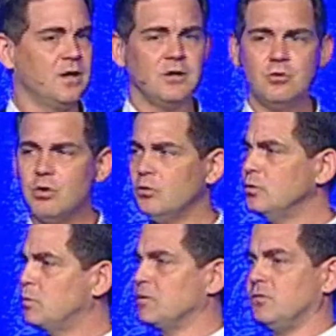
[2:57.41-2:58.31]
You go
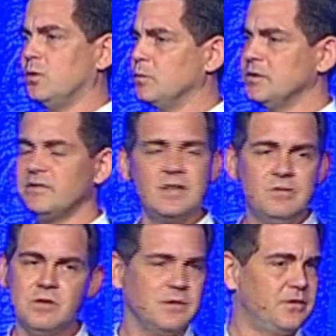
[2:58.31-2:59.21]
to a performance,
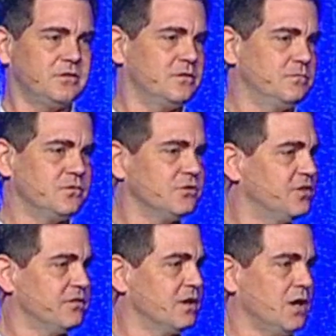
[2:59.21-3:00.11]
even if it's for
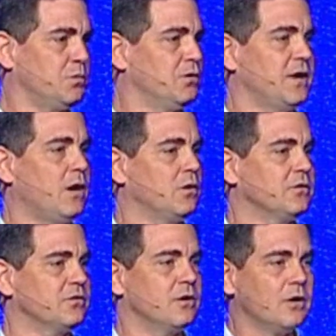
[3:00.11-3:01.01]
just a couple of hours,